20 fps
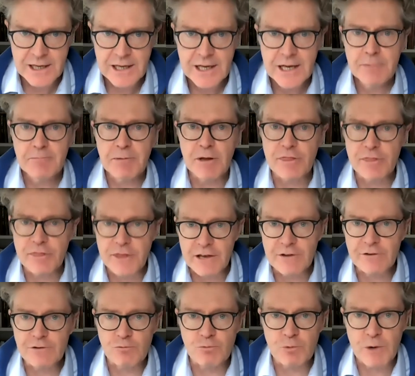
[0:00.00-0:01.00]
But
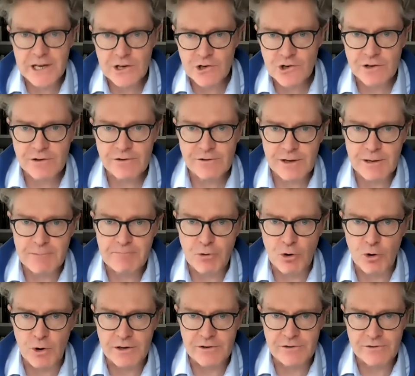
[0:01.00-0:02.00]
these regions, he
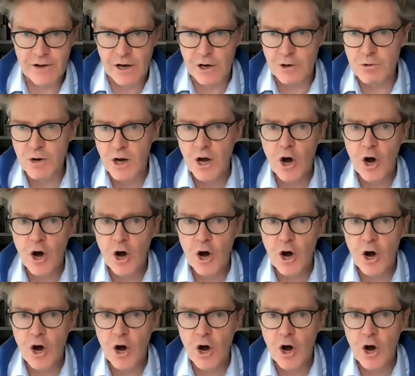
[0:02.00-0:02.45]
points out,